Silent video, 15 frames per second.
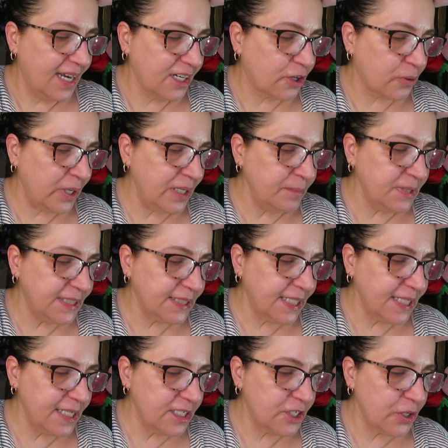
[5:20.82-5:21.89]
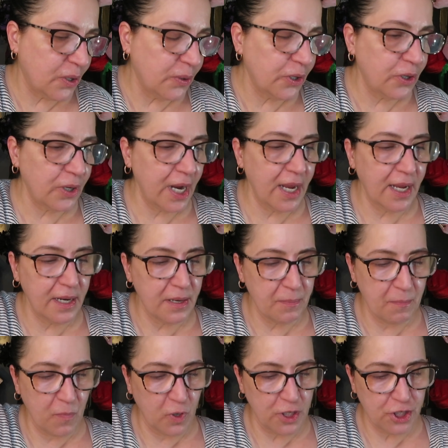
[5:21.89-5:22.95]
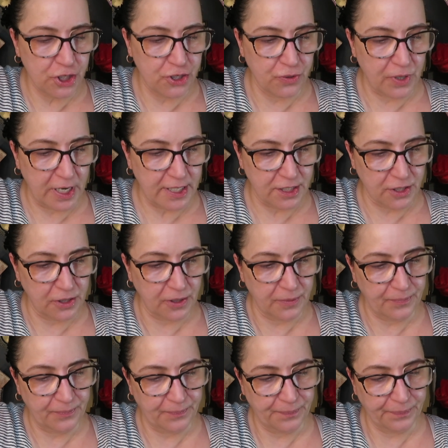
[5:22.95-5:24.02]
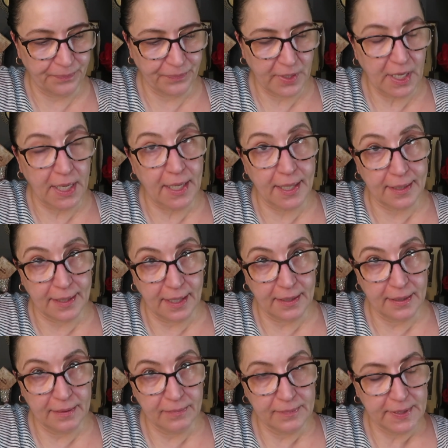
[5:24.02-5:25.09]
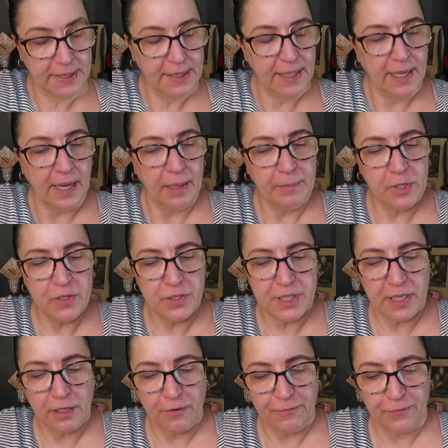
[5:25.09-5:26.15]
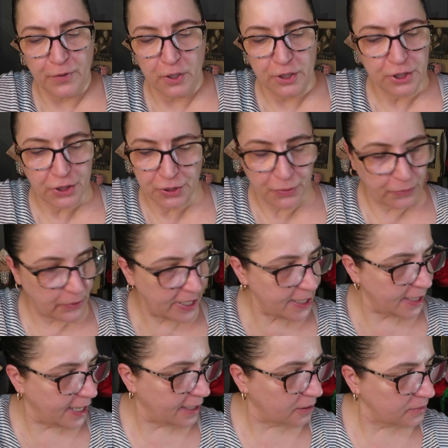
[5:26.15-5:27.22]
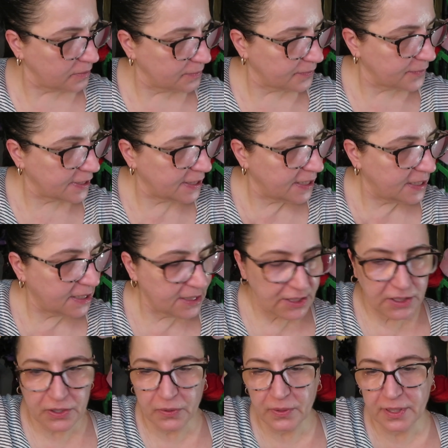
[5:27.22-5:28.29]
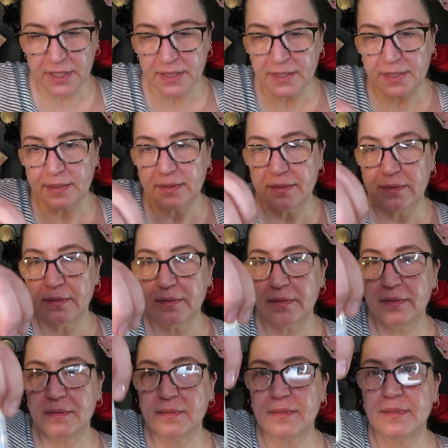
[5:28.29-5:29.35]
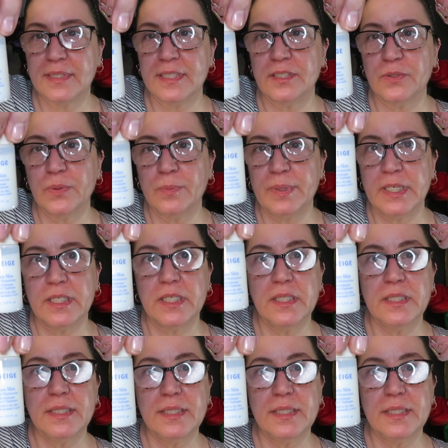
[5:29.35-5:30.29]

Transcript: Cream skin toner and moisturizer. I like that. I'm using a Versed right now, so this will be good.